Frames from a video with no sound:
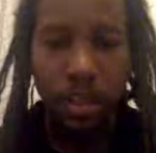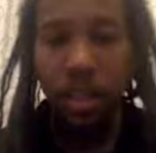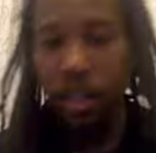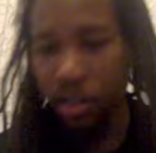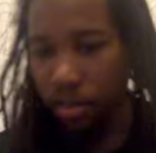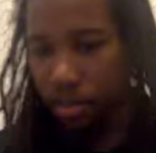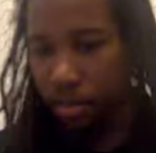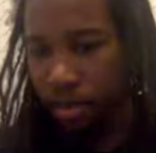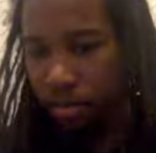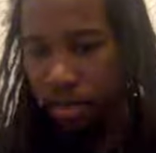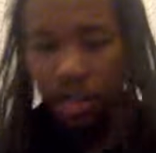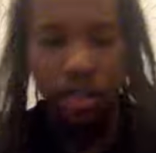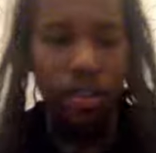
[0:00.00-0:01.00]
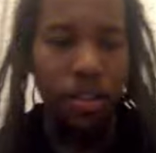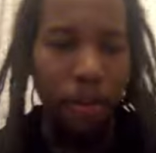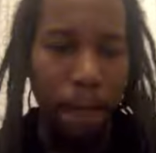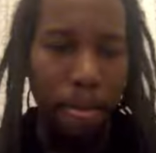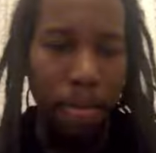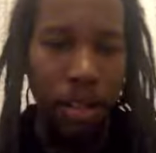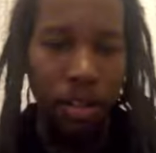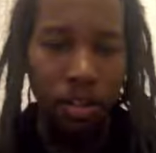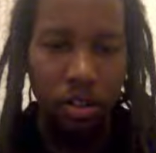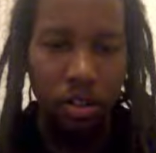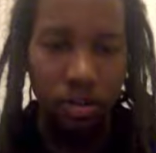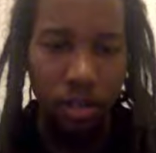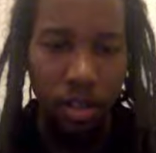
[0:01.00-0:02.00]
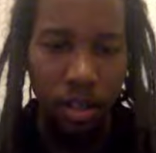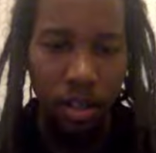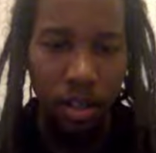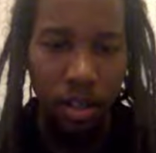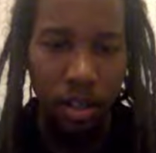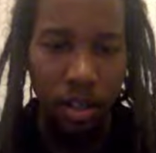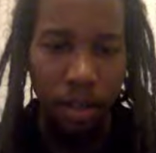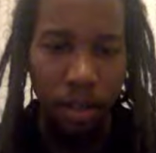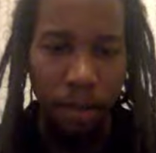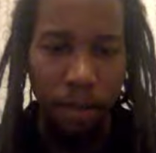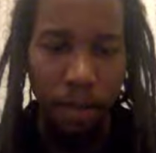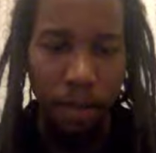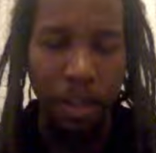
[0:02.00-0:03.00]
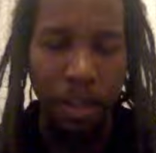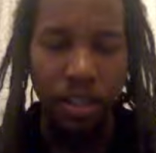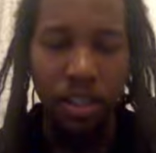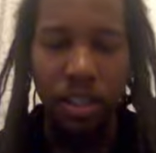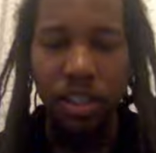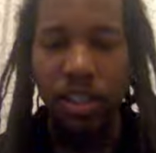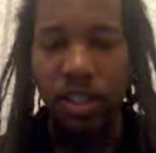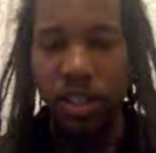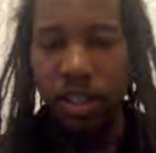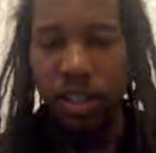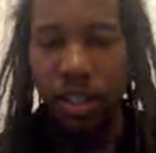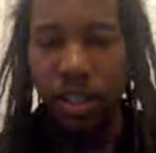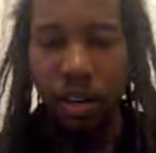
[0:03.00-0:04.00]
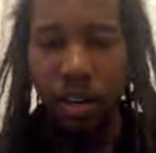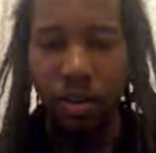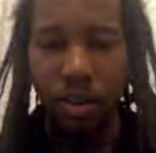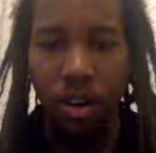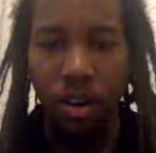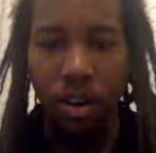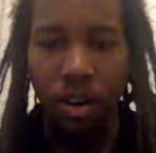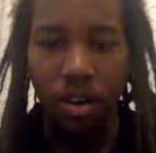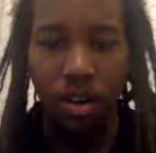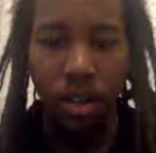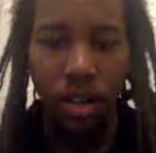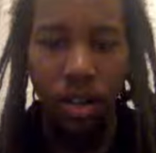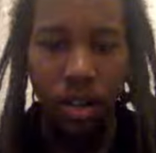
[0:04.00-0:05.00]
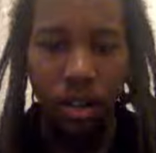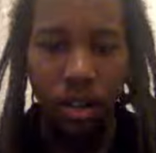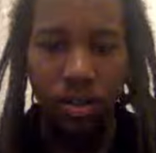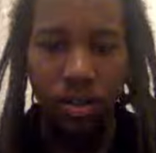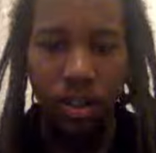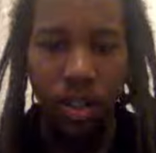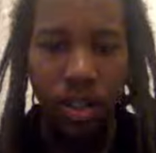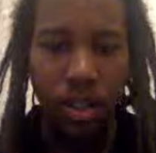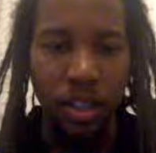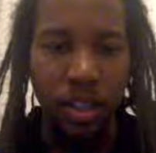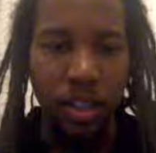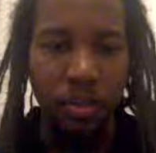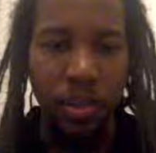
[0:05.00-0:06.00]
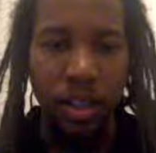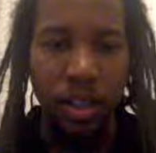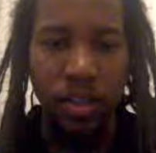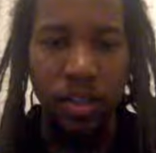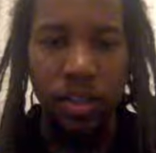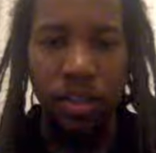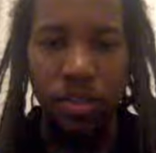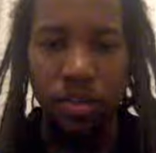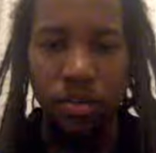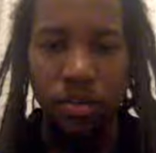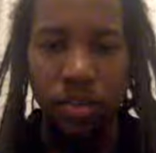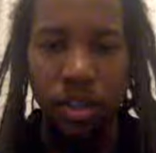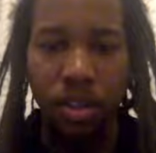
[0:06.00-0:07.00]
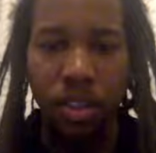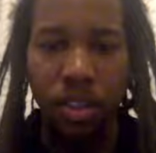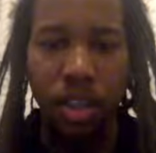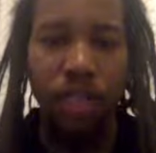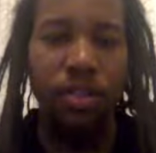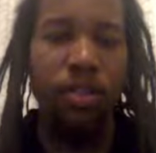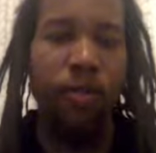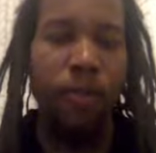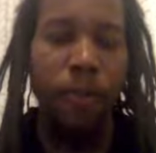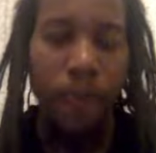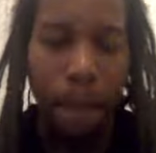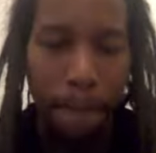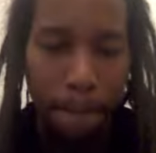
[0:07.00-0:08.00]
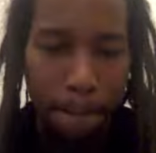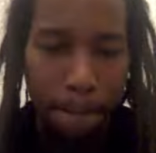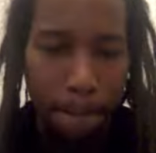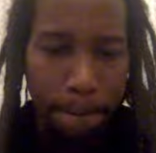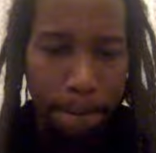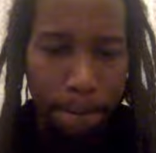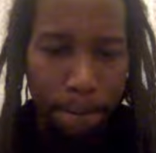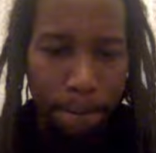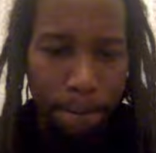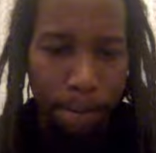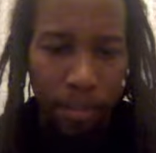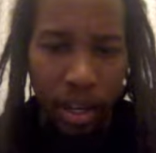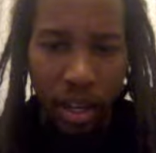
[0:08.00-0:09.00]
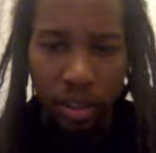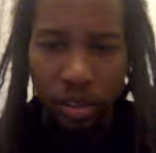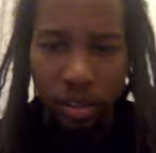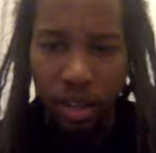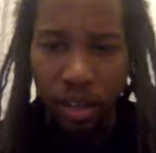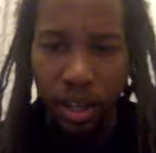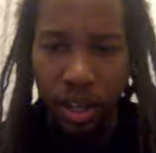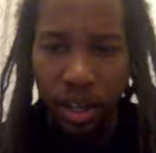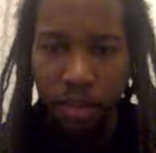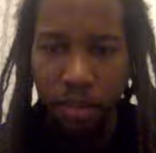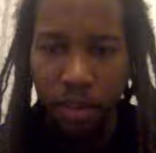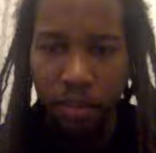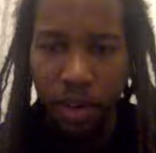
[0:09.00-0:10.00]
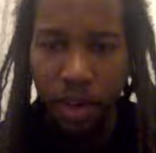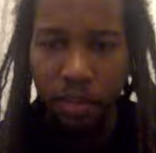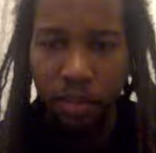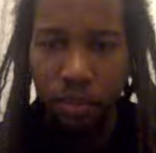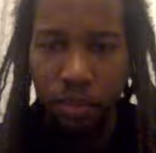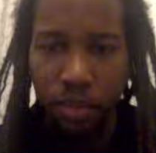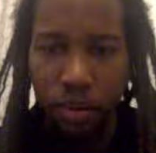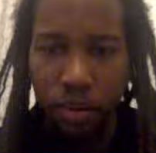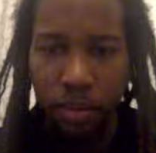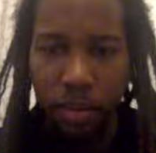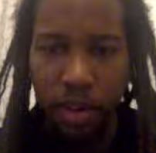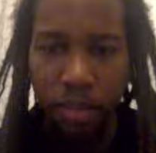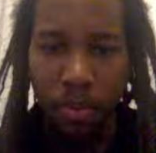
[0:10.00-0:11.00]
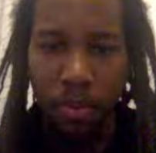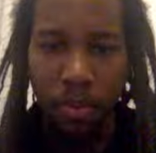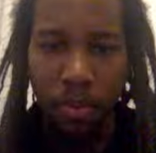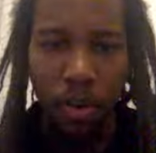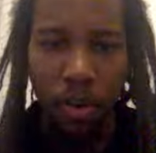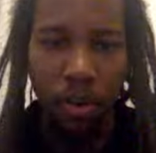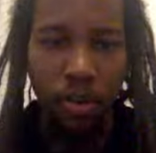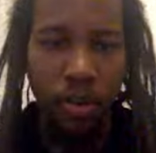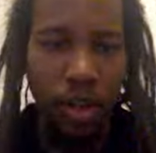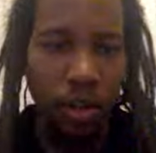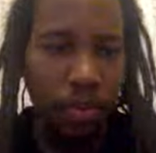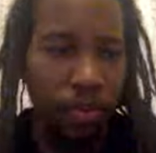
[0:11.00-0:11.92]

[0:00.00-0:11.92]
It inserts the message into the, it basically just sends it out using HTTPS to the chat server. And you'll see I MD5 the room before it goes out.